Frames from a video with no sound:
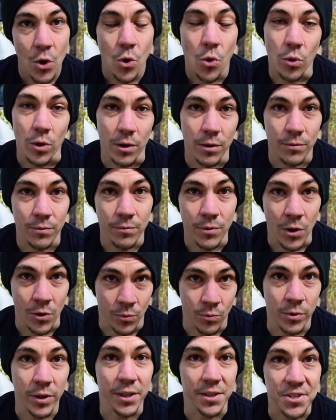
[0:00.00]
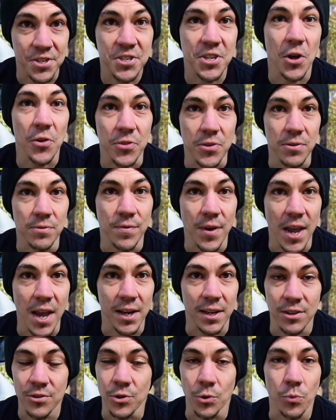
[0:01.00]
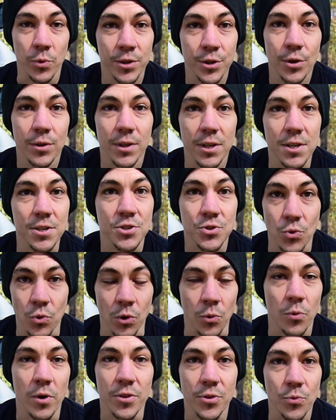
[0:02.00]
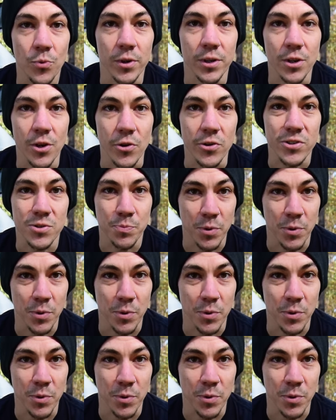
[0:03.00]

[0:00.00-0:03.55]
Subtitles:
or a really stealthy van, either windowless or with windows,